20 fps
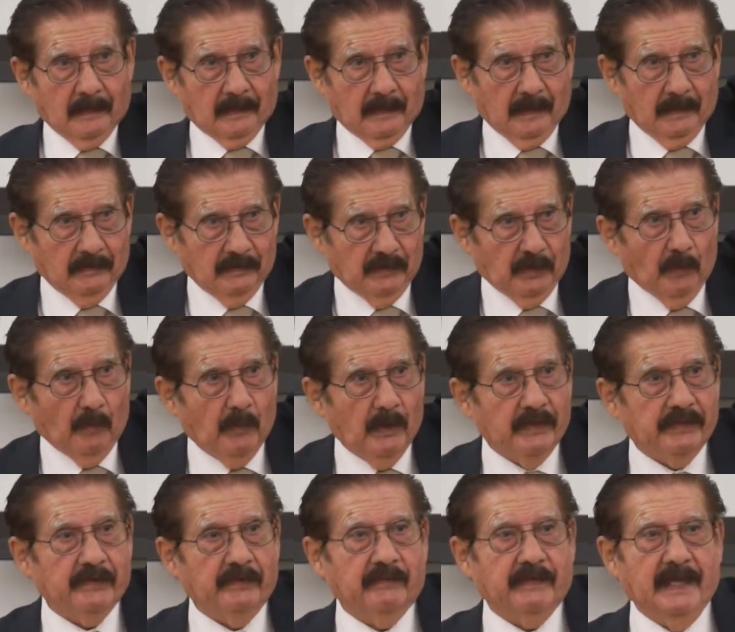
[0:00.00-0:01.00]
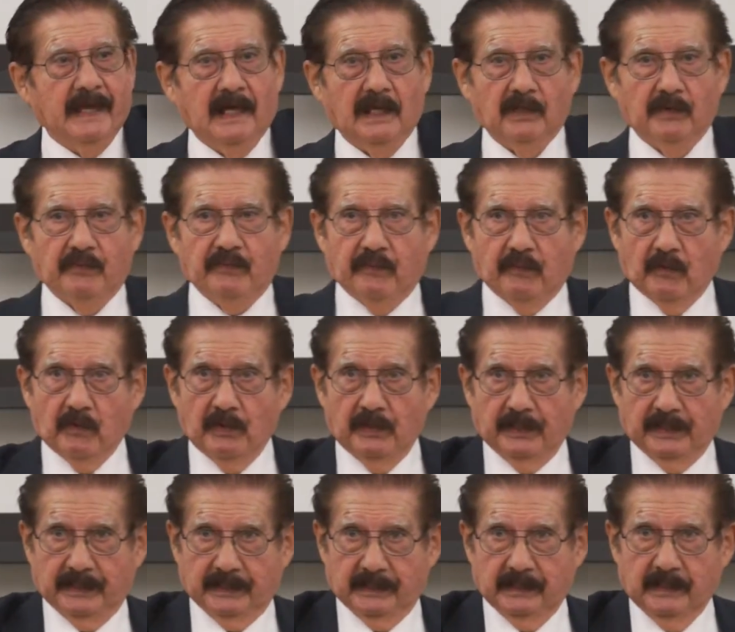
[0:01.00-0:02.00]
Okay, the width of
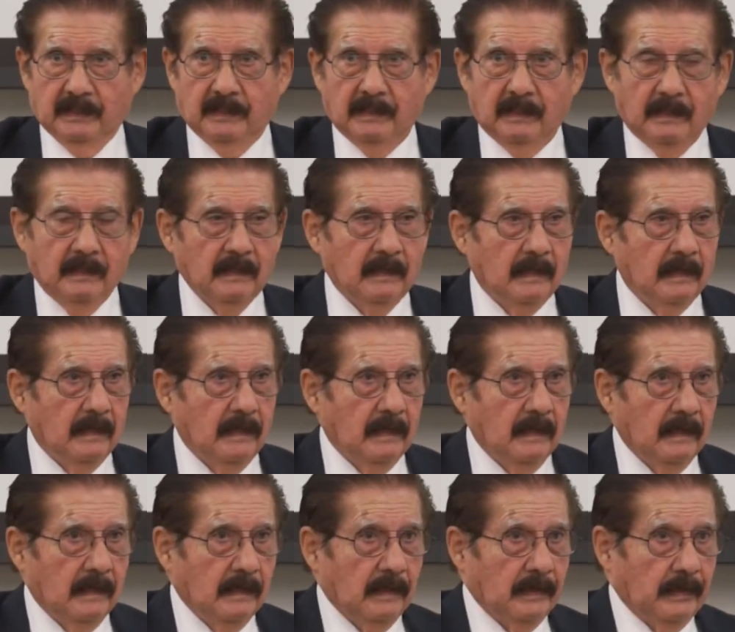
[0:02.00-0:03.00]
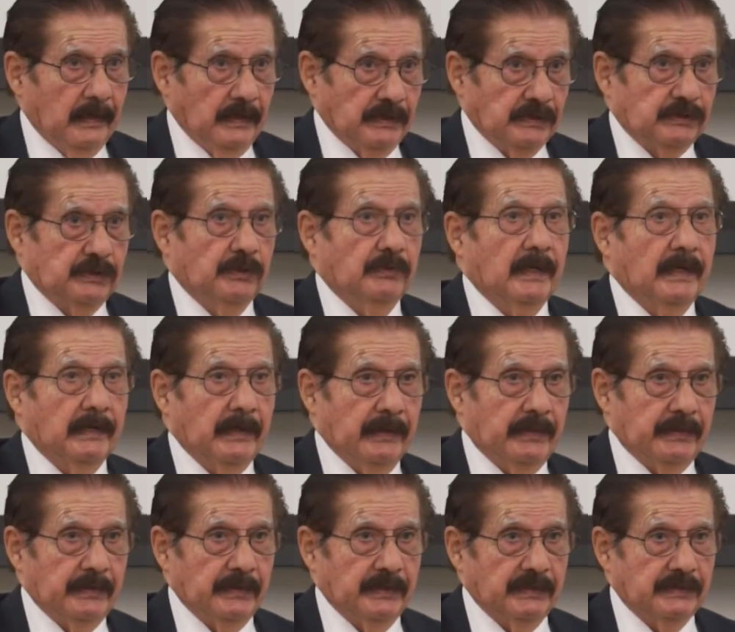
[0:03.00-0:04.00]
California is
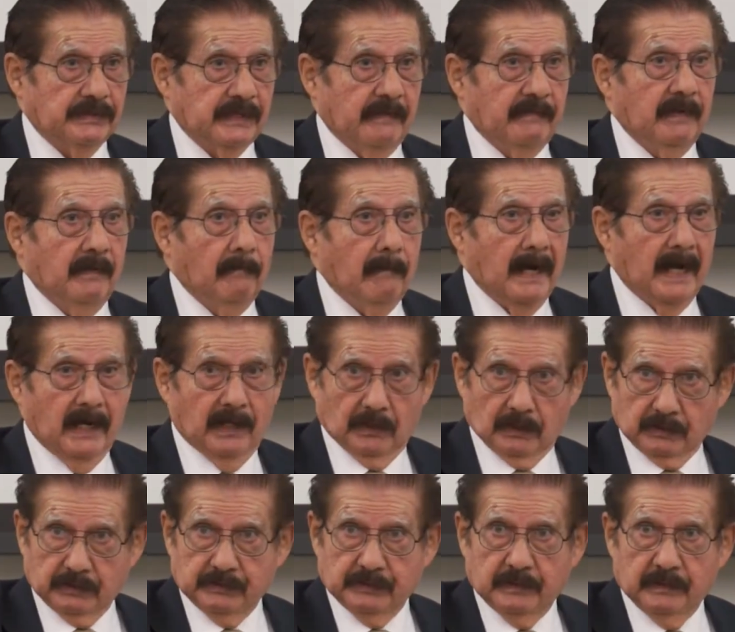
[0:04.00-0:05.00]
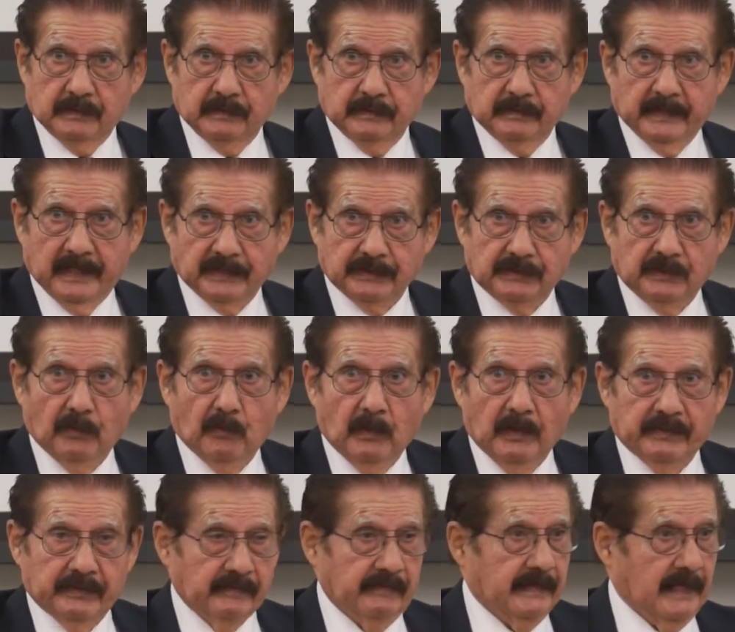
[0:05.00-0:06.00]
237 miles. That's the
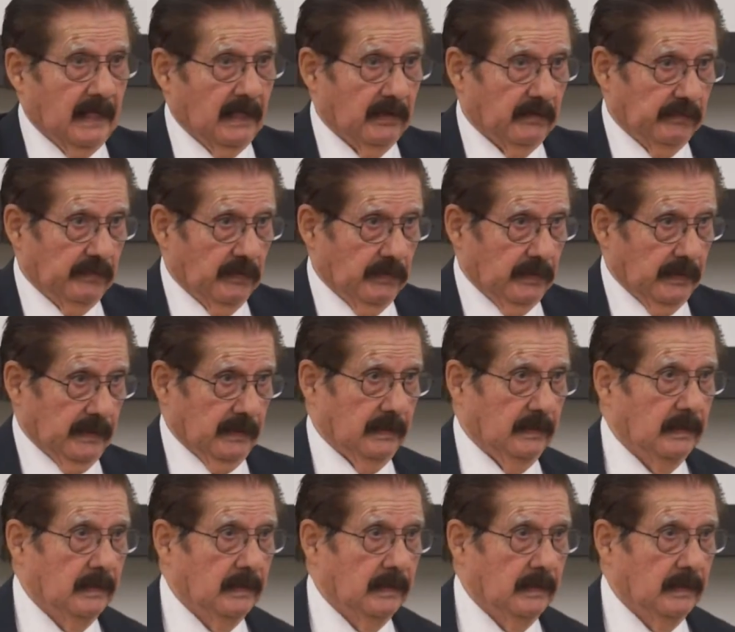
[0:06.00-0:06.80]
width of California.